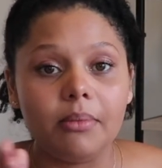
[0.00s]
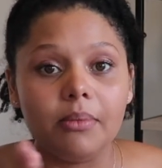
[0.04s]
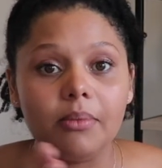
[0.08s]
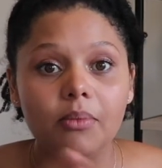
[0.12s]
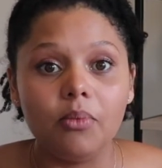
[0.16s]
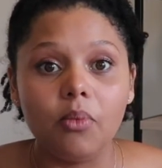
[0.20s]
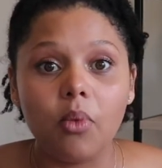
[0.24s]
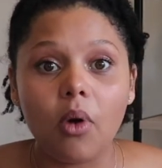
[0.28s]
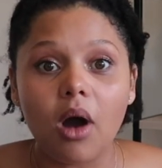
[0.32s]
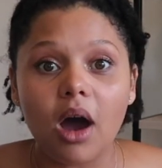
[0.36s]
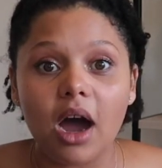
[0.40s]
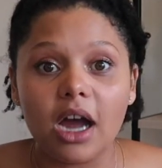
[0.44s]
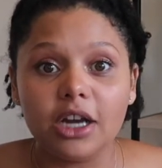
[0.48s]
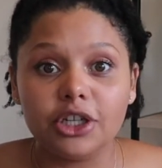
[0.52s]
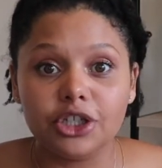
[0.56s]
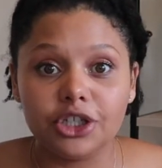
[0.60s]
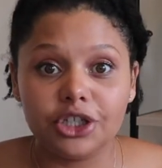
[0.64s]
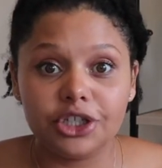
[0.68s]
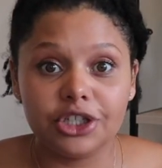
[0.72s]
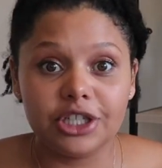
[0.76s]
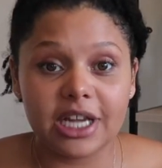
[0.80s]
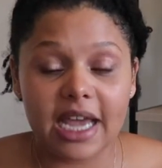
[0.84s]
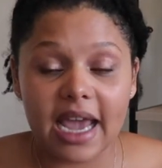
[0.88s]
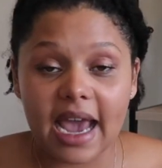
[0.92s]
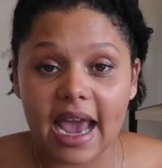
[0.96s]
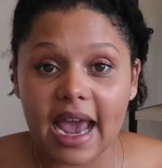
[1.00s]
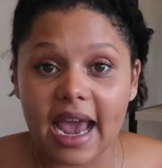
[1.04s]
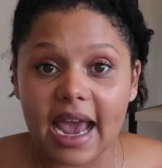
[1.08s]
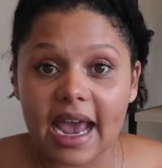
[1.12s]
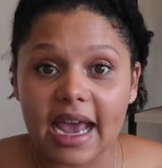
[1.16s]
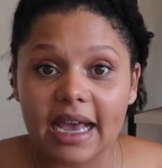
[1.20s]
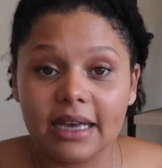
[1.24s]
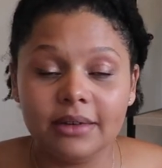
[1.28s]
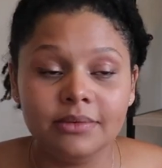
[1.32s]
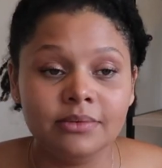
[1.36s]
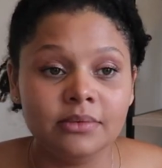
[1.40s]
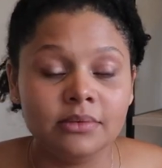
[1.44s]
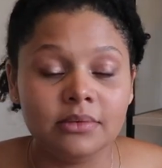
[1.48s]
Wash
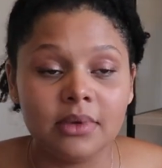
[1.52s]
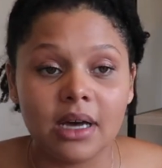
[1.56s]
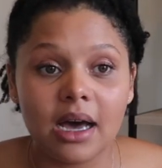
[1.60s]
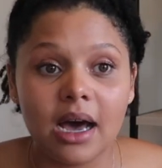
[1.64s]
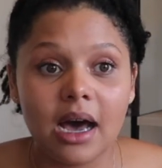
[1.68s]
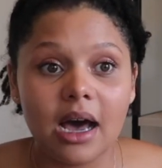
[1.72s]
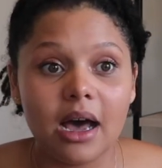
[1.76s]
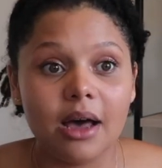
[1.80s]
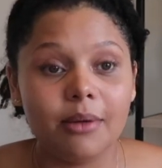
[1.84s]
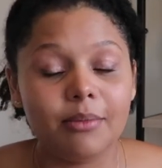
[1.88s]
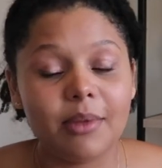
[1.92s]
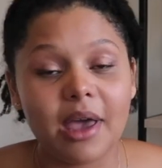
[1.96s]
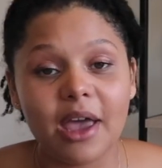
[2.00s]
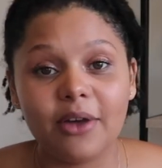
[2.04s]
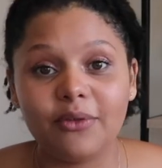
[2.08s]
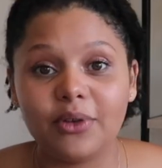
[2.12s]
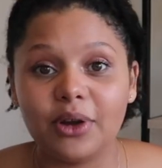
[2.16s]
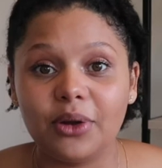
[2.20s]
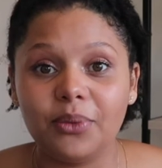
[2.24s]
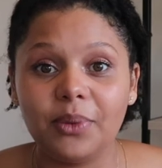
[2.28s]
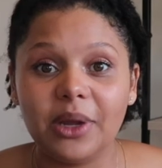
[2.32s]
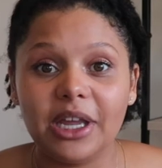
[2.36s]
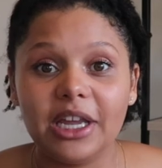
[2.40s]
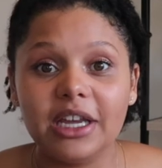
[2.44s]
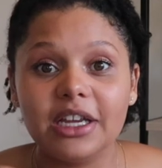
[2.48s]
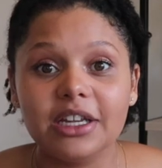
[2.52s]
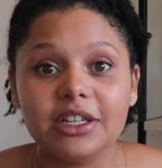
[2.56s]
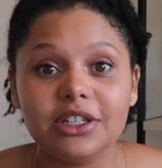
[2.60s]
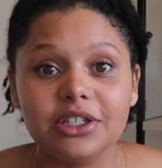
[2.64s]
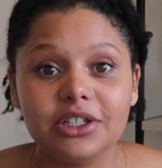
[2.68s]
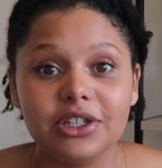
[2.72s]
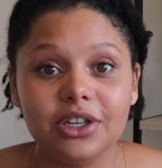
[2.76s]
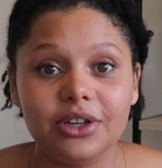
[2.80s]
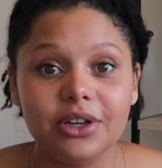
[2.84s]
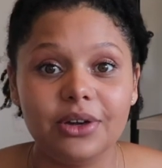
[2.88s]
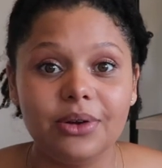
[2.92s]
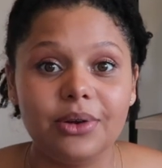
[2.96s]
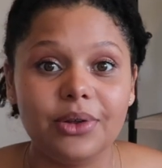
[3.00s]
day every week
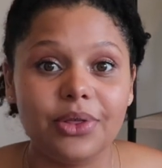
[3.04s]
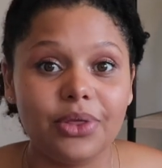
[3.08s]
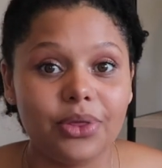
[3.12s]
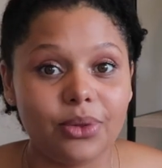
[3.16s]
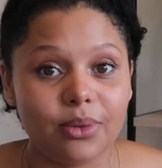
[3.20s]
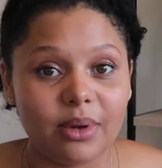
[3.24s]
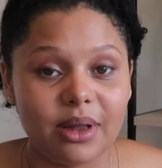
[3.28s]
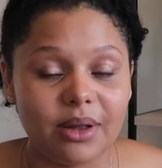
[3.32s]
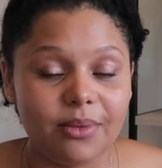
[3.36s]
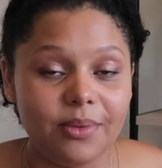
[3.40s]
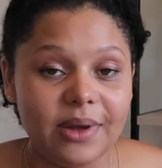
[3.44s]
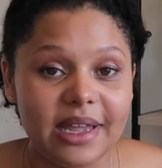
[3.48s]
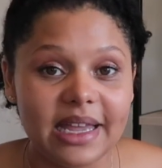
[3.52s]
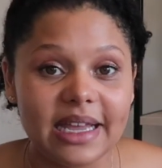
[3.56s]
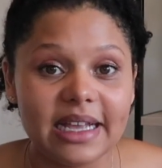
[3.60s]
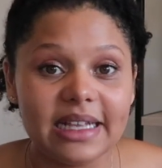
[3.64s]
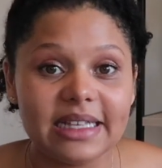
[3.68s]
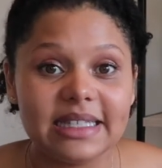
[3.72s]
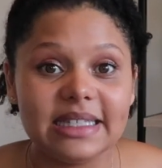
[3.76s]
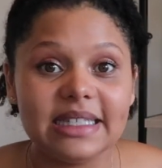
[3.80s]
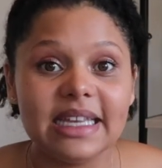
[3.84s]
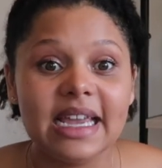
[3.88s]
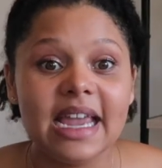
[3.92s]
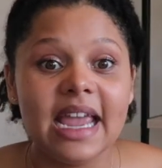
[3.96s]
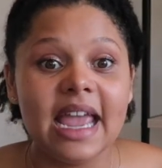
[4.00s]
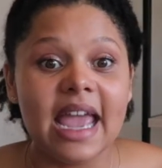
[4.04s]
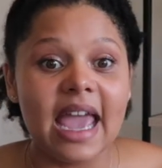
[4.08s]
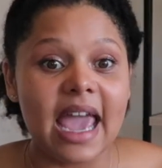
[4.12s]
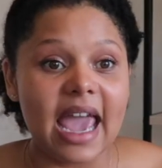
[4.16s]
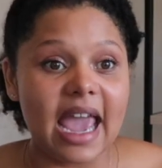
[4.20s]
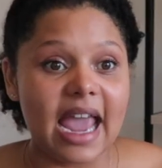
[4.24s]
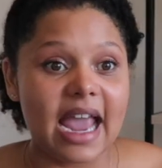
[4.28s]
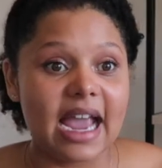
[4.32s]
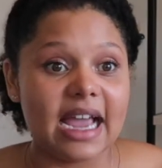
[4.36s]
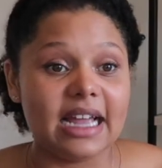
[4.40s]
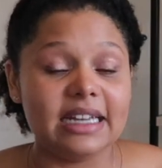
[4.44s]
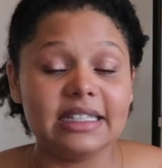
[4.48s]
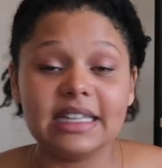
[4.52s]
to 3 weeks,
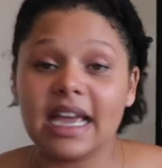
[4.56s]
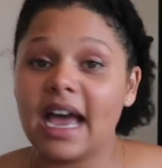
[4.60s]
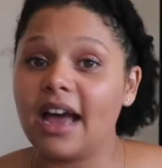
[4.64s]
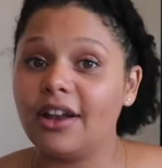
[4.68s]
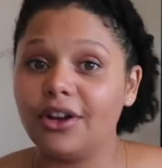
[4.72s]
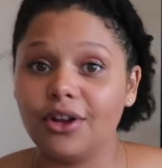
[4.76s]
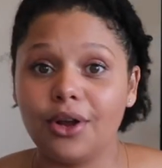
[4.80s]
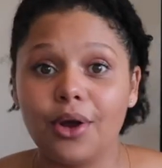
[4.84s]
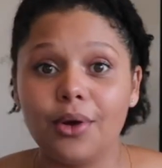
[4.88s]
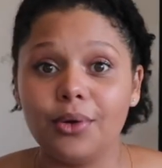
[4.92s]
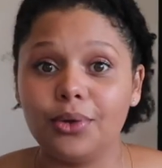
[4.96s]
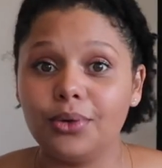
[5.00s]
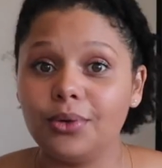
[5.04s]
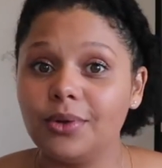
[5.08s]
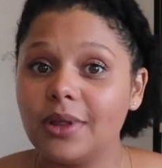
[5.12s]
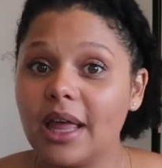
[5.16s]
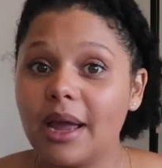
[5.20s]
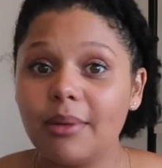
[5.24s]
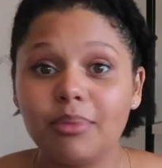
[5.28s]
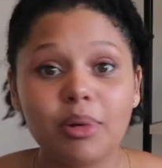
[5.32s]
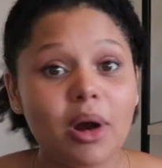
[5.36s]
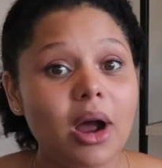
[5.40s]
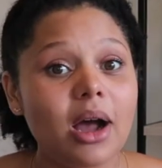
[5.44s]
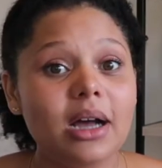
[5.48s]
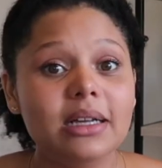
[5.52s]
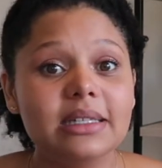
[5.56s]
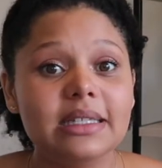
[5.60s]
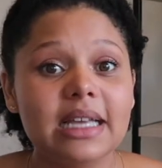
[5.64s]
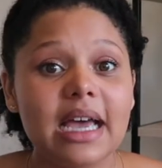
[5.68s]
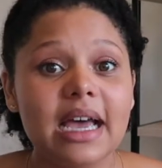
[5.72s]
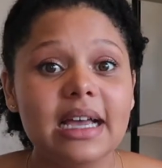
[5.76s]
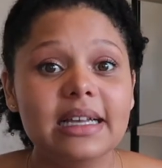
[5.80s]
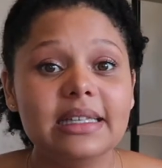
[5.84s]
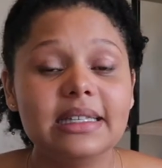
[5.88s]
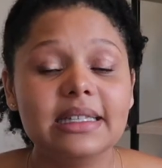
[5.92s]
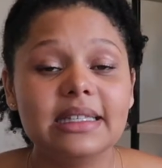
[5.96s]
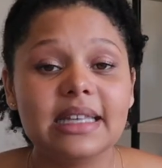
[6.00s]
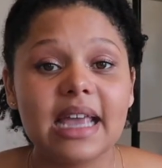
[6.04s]
and how to go through that
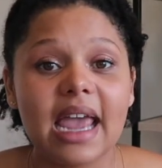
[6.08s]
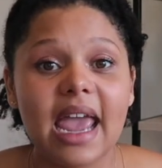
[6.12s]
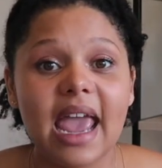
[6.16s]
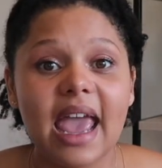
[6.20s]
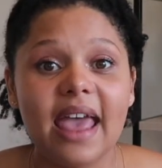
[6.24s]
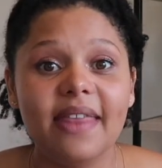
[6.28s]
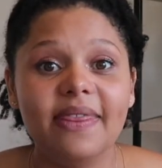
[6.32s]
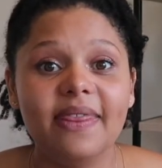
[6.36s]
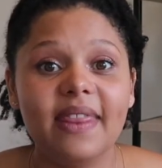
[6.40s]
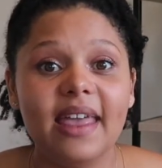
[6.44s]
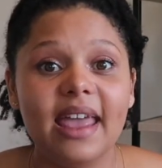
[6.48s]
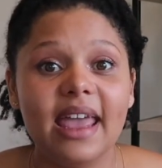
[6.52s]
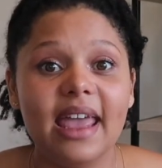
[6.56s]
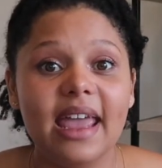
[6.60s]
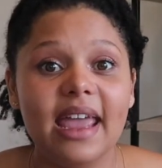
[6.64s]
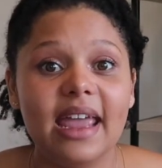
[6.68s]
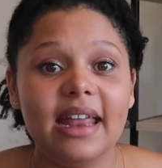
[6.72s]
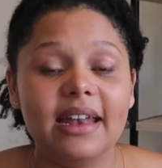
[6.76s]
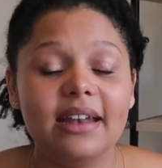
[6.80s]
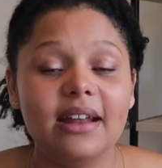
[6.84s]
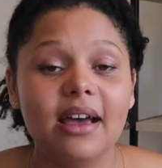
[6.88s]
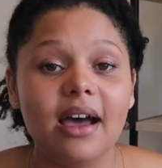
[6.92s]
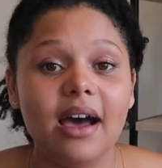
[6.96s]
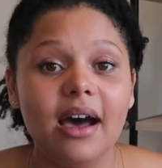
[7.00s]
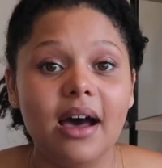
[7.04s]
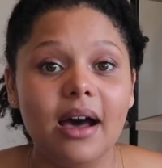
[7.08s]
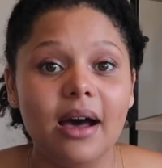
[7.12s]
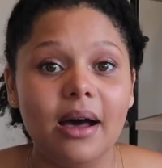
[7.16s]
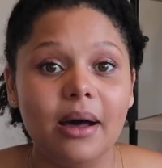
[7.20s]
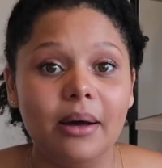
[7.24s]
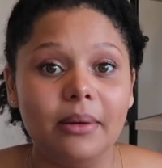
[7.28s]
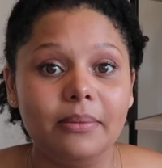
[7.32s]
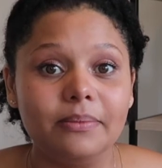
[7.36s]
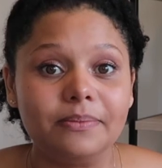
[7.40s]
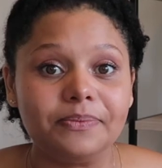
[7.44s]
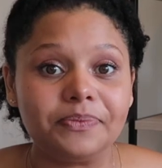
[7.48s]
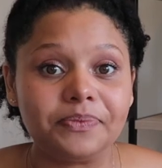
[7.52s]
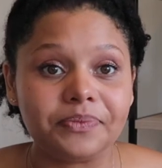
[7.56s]
process. And
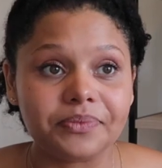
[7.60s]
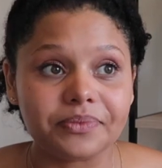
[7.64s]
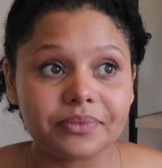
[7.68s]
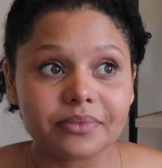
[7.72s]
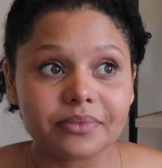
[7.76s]
then